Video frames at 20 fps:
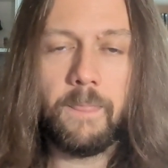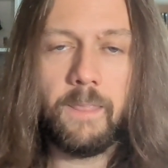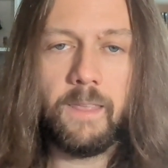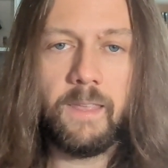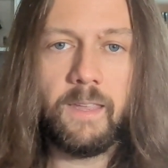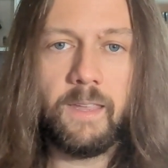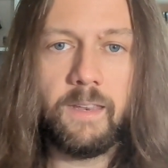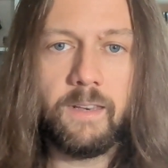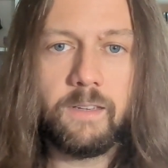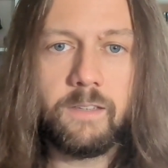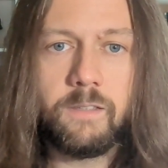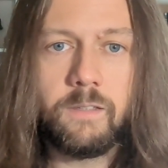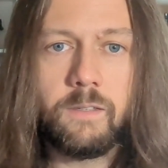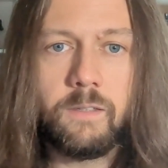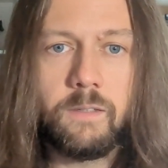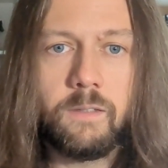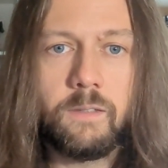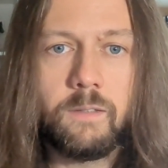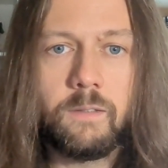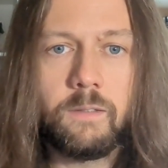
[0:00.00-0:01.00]
It
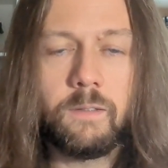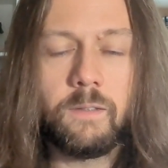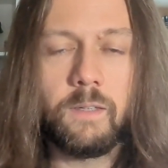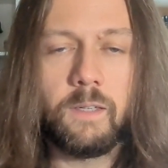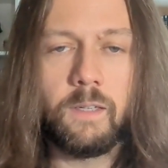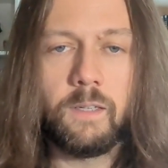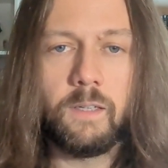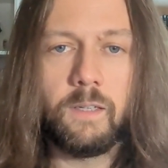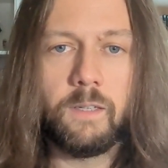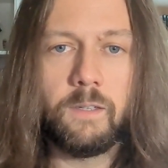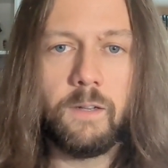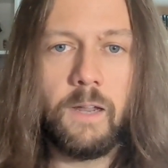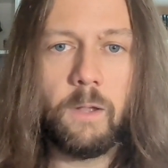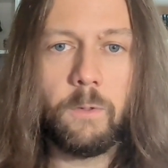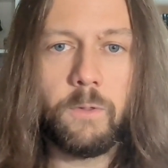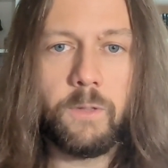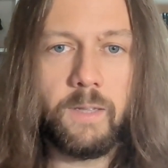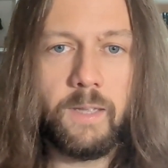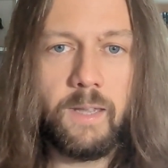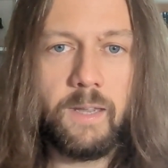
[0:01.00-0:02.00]

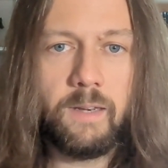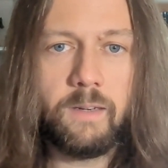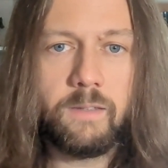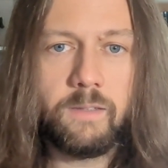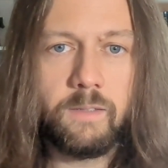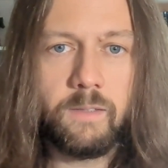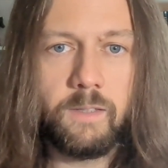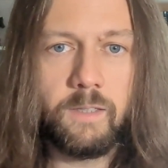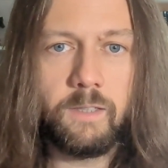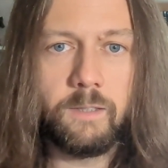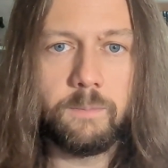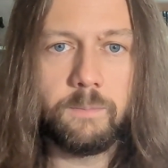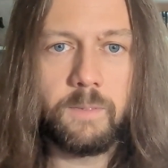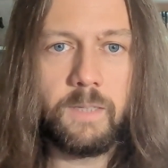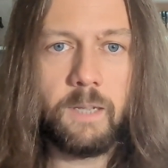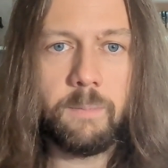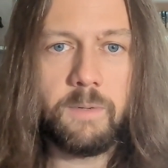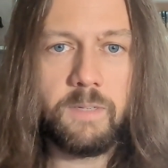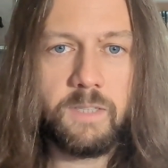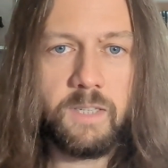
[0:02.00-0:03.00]
out the gate
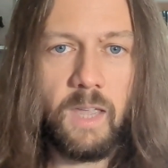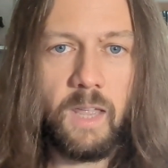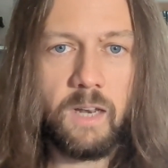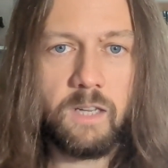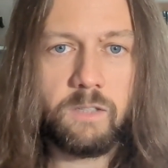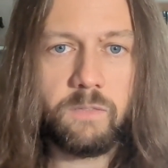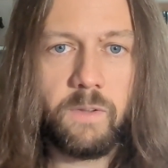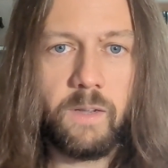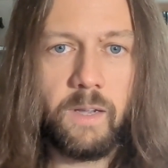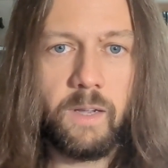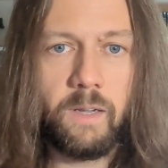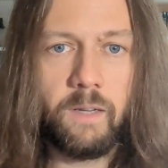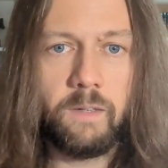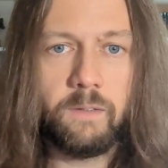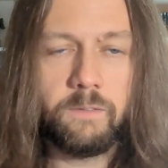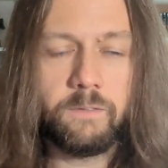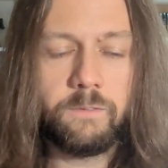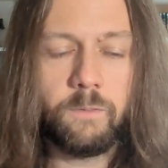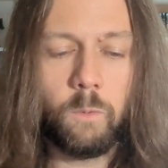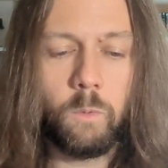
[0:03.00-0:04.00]
kept me
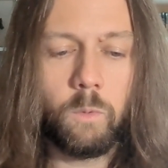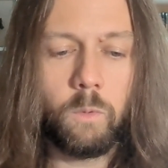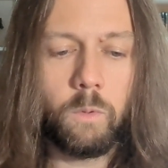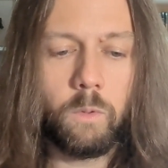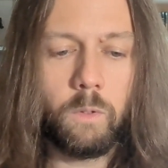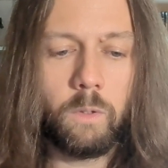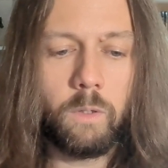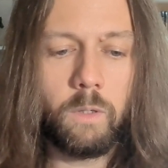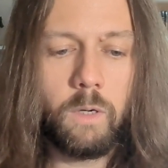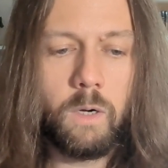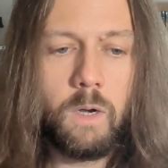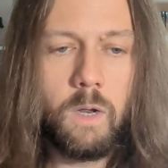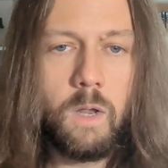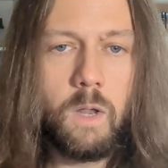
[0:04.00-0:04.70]
satisfied for